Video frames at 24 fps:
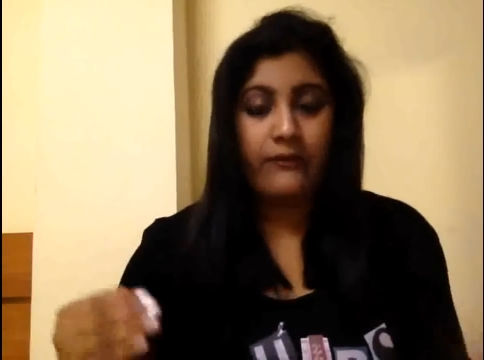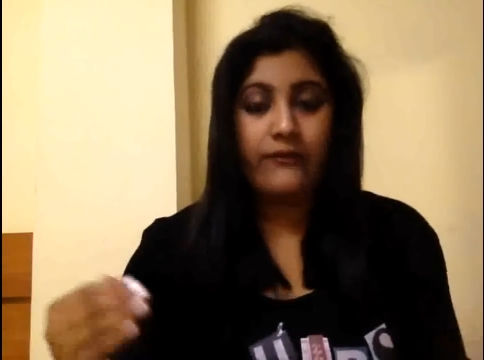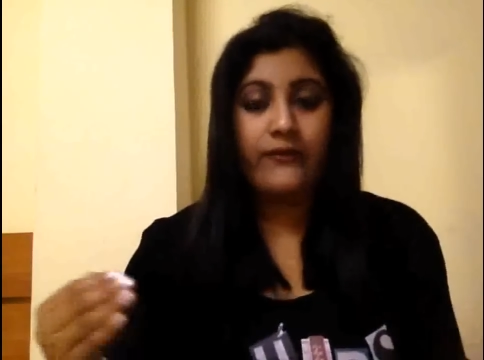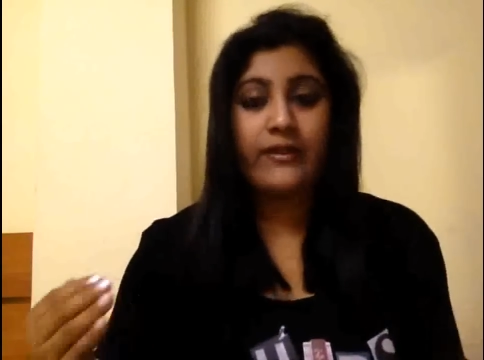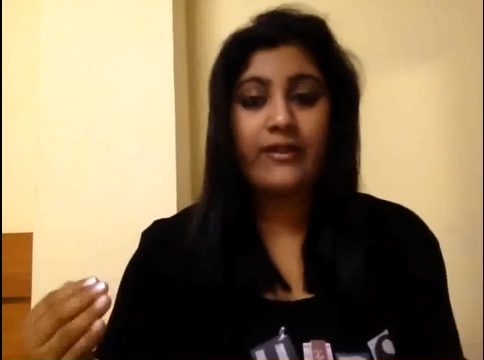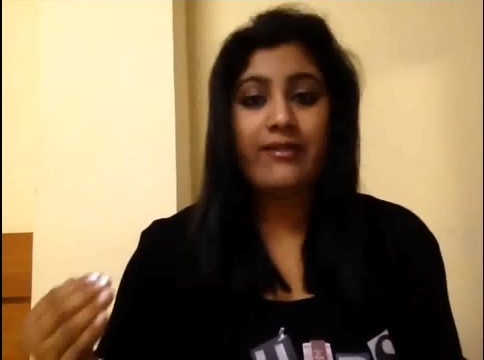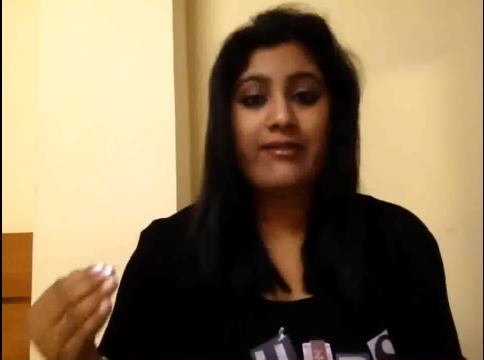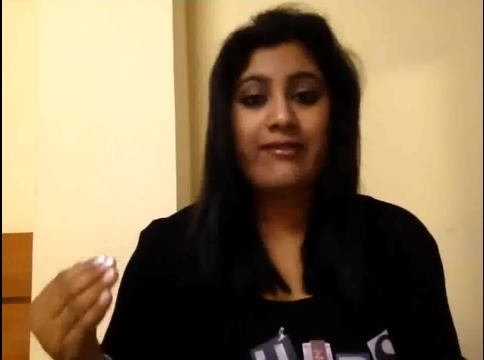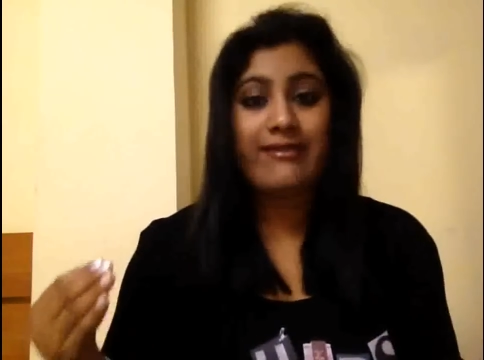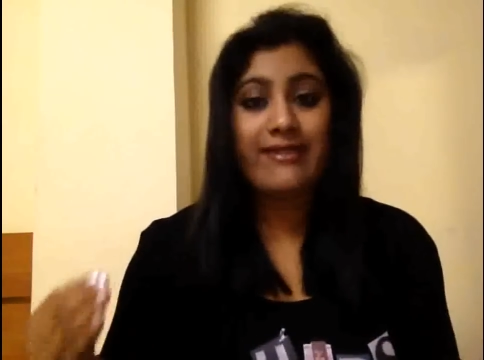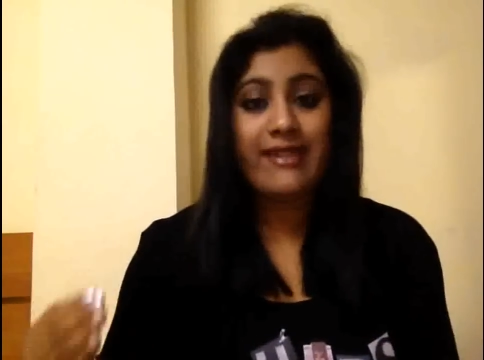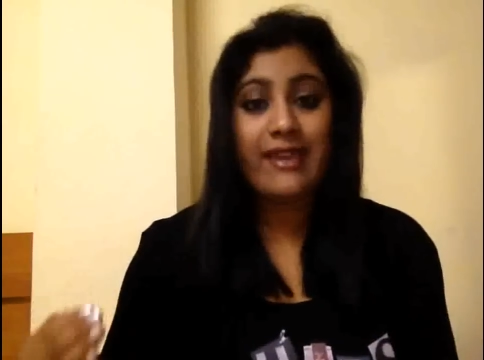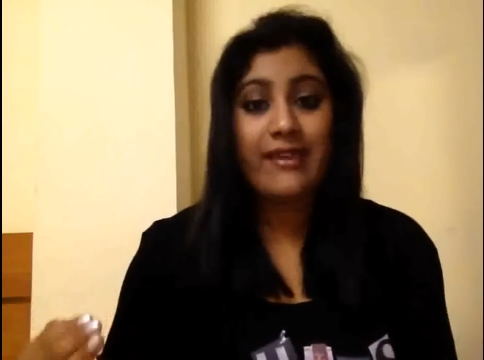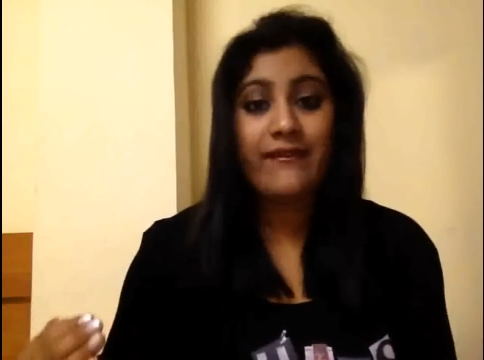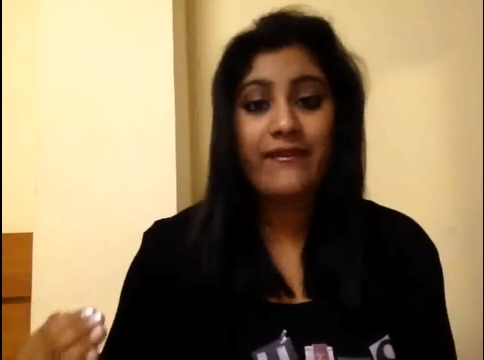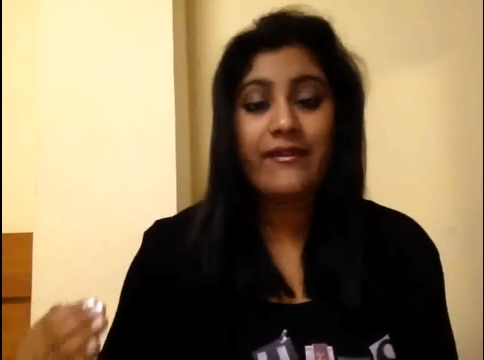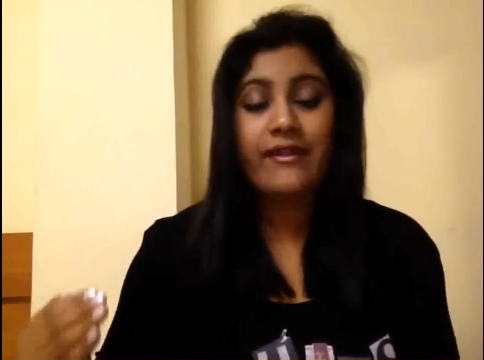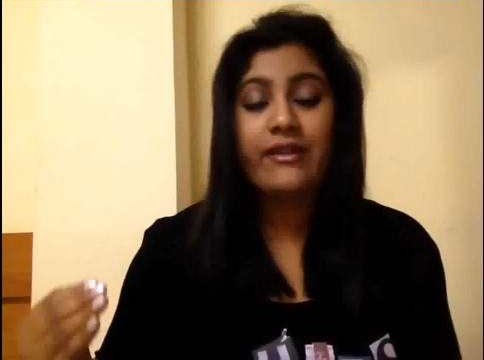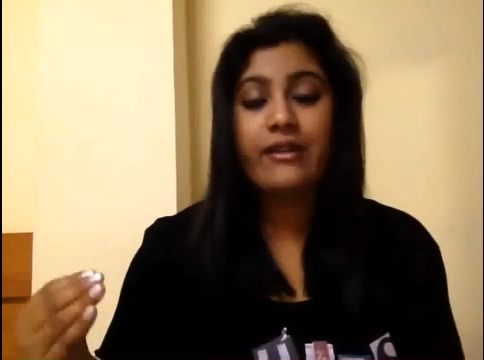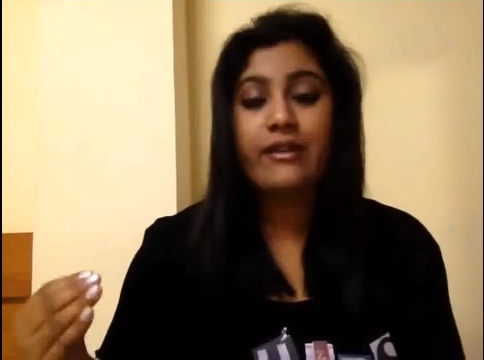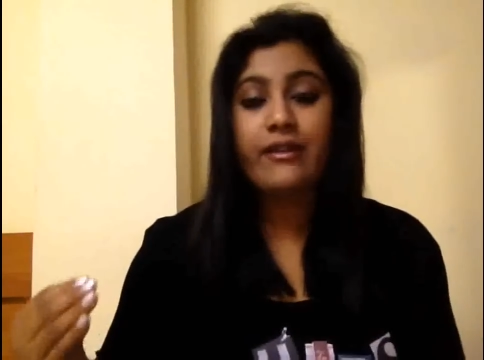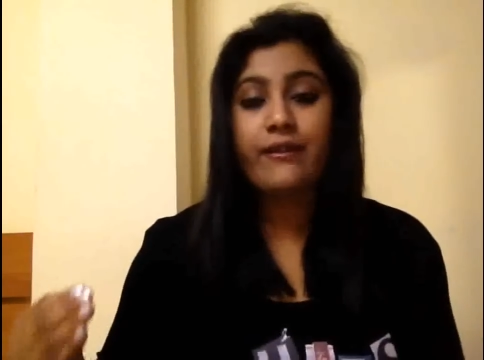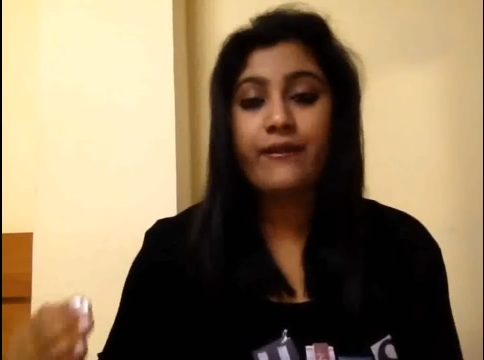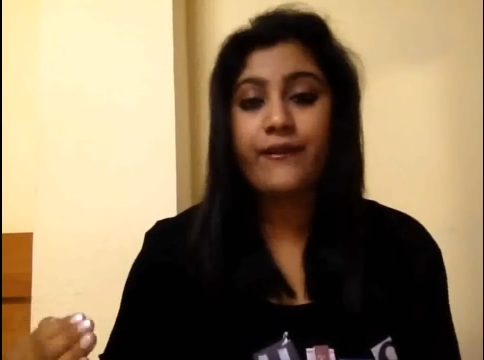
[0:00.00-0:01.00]
with
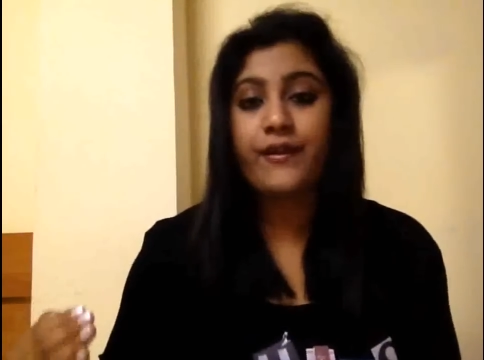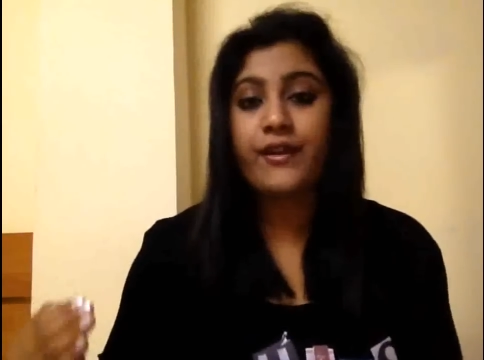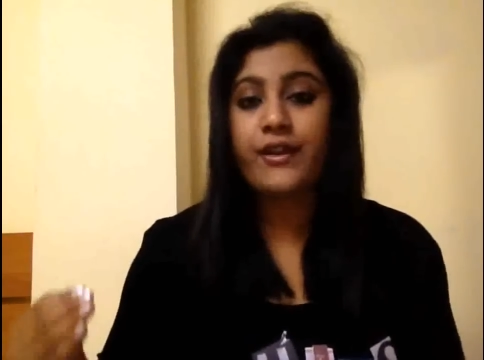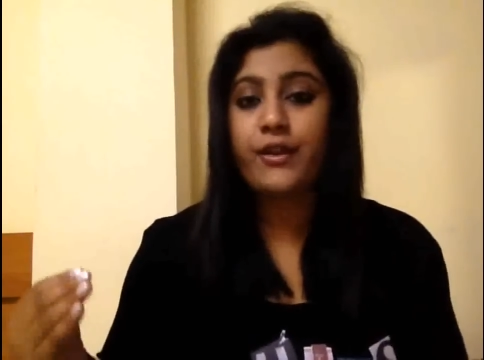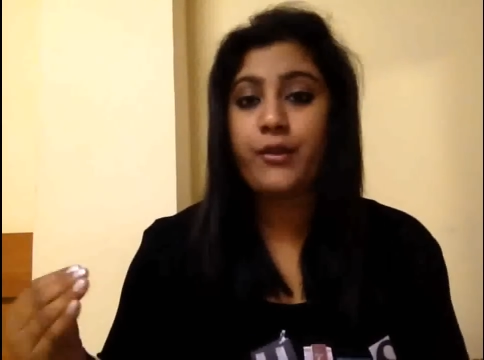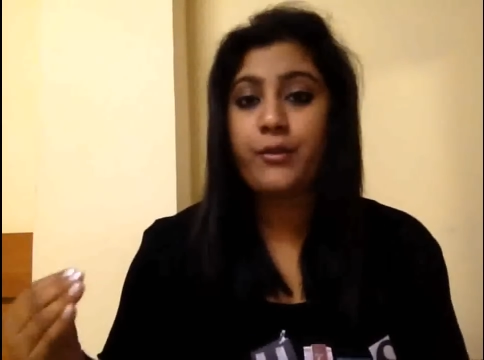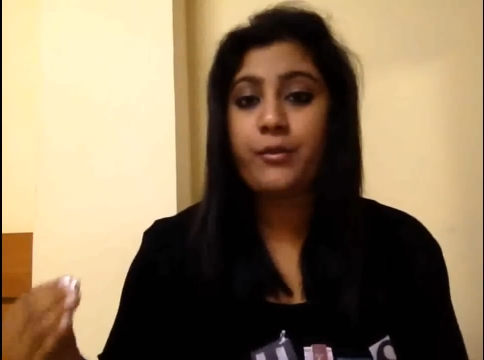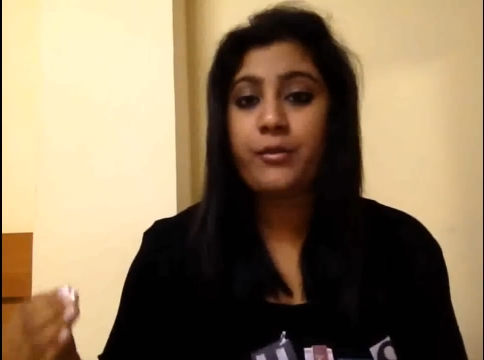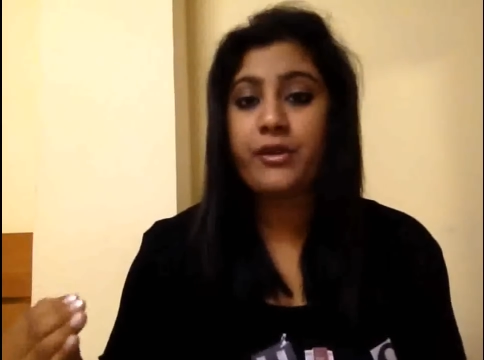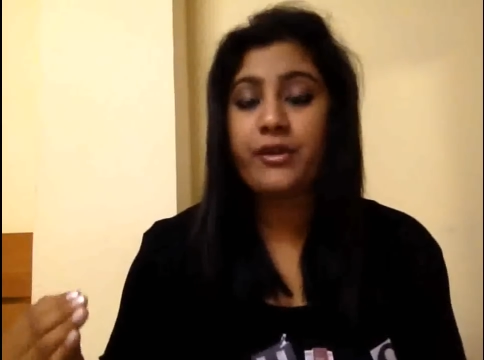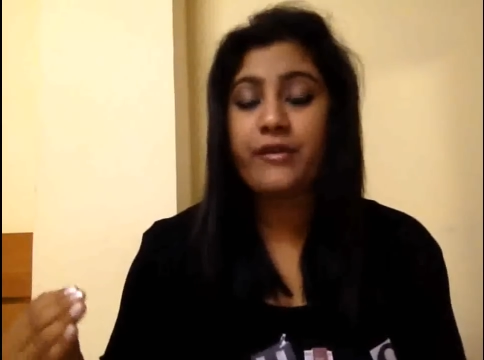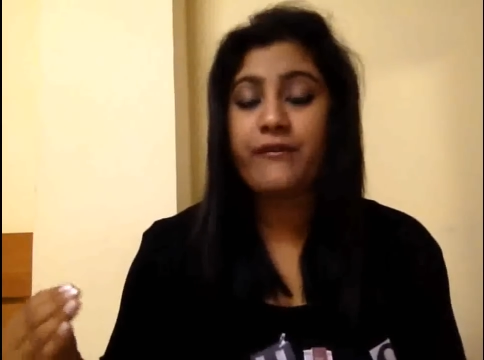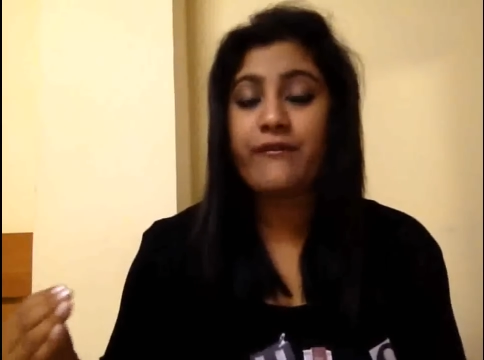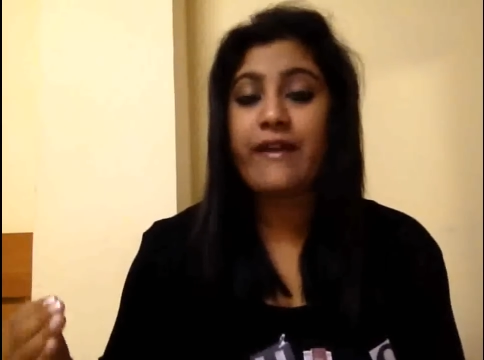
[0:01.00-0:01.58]
7 different numeric